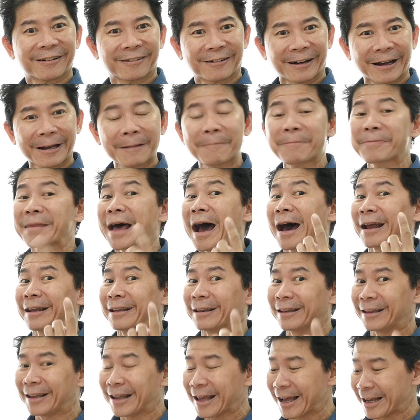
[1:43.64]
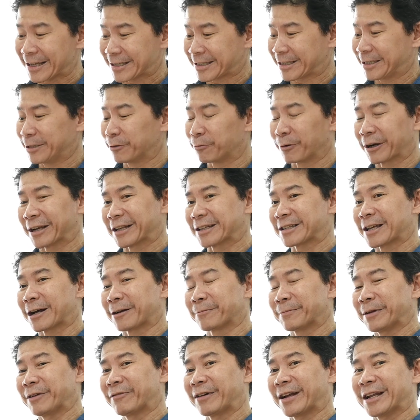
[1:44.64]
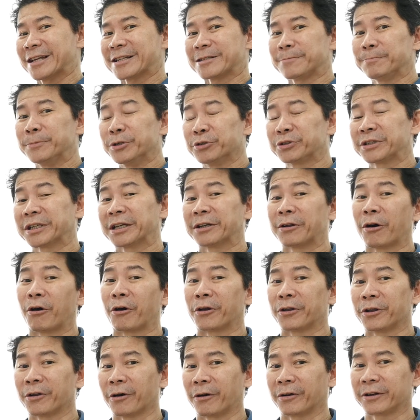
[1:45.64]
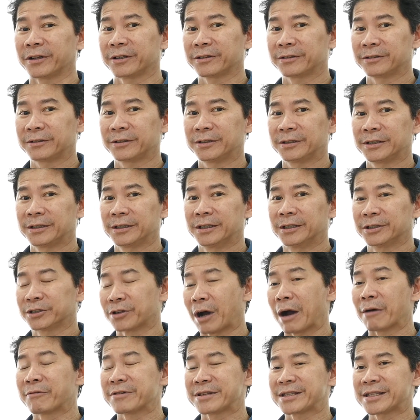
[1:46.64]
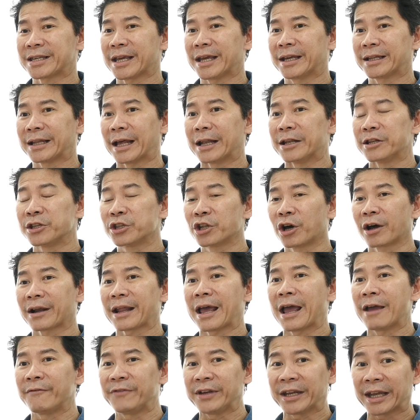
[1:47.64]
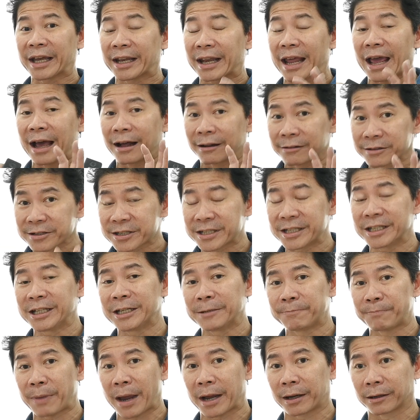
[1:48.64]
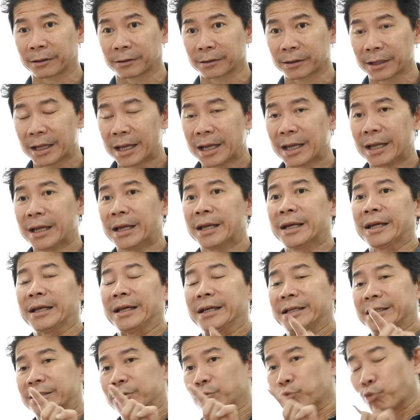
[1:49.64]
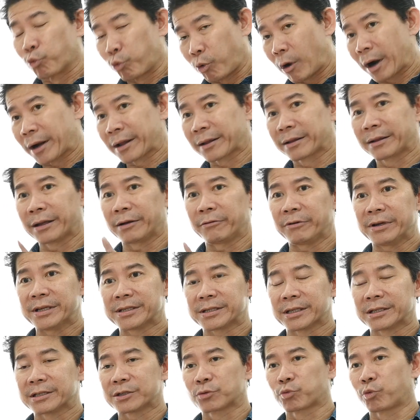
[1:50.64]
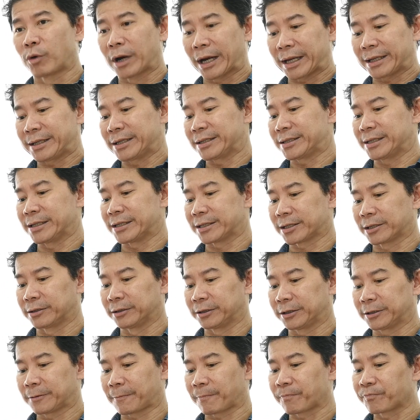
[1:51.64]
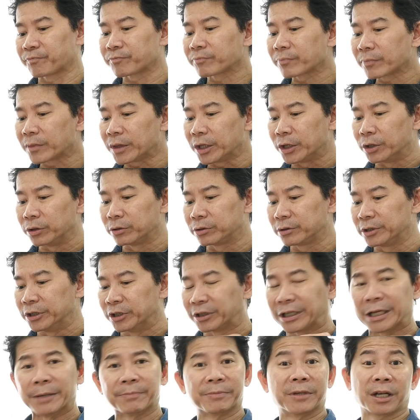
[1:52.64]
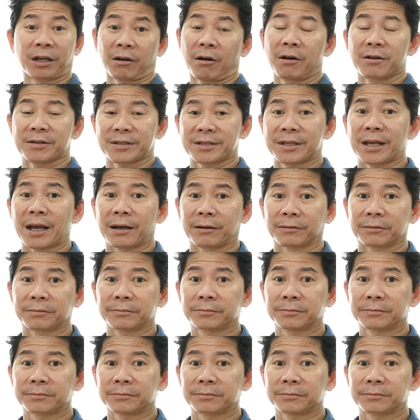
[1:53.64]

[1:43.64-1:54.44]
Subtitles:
right? Unless you want to tell me whether it's muted or not. So I would say that not having an LCD panel is one of the reasons why this is good. You keep the cost down.